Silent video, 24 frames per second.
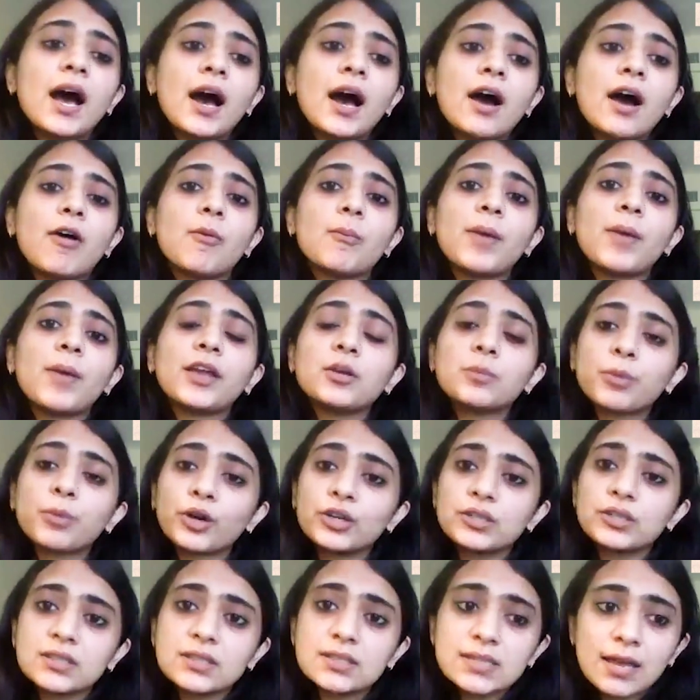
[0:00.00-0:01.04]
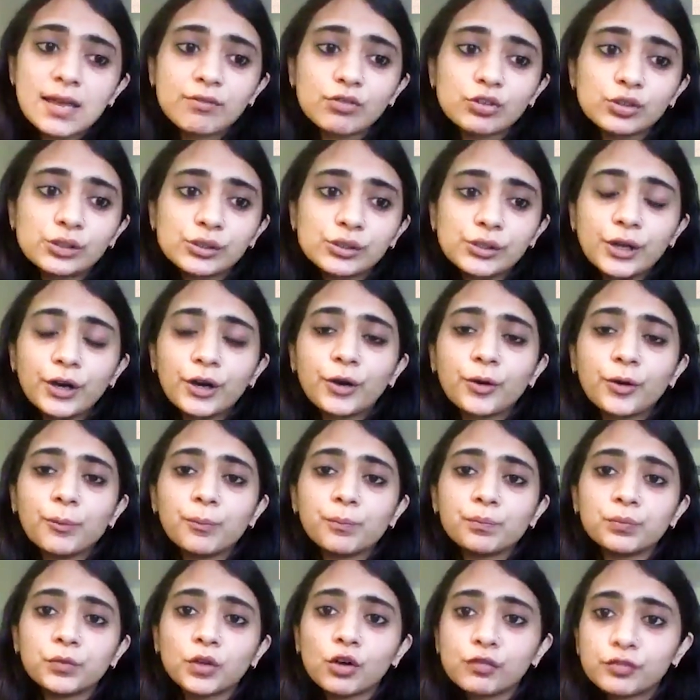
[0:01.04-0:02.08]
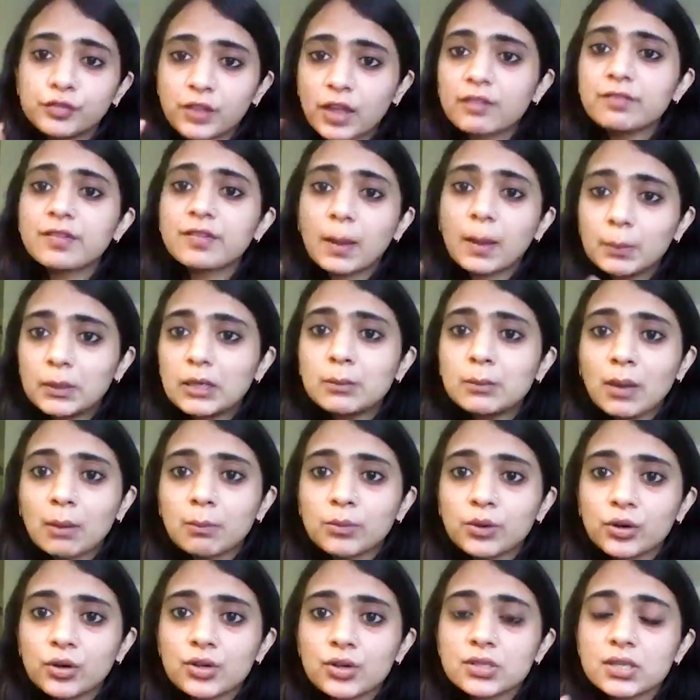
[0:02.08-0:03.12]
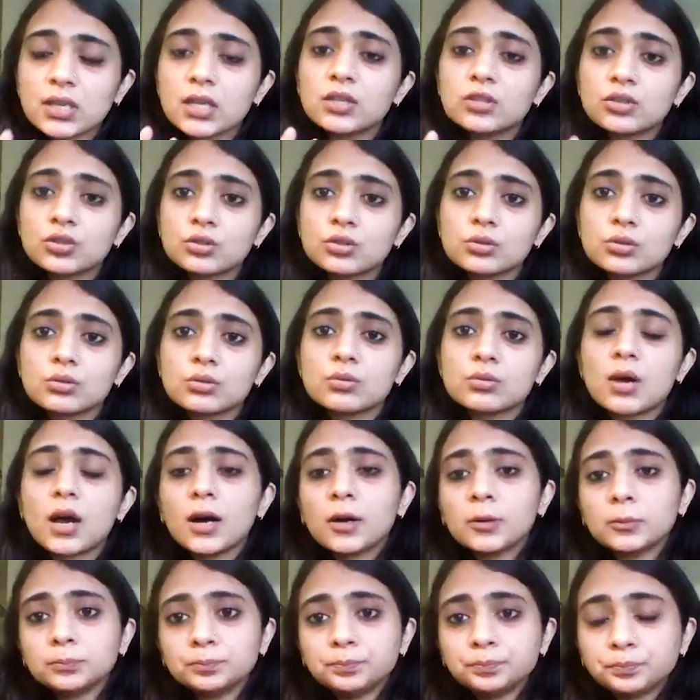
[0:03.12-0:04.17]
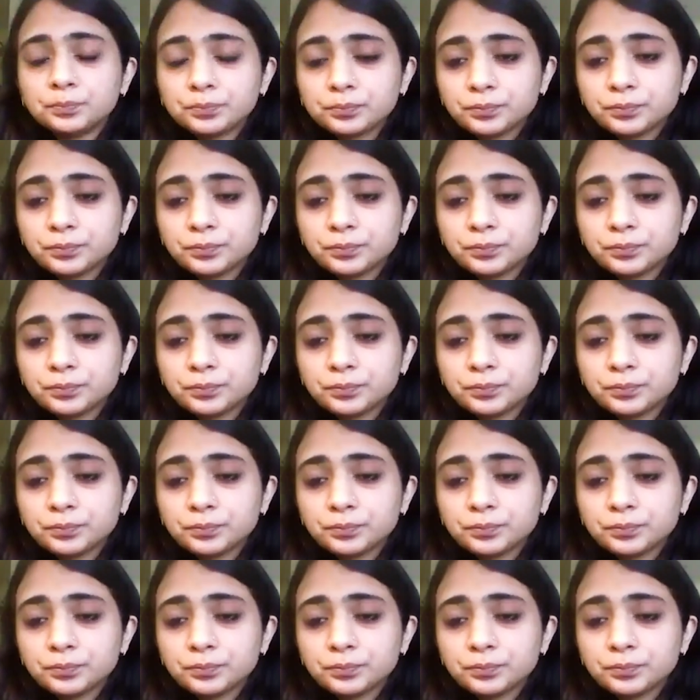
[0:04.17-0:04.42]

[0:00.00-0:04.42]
um, and appointed several um, of their family members into um,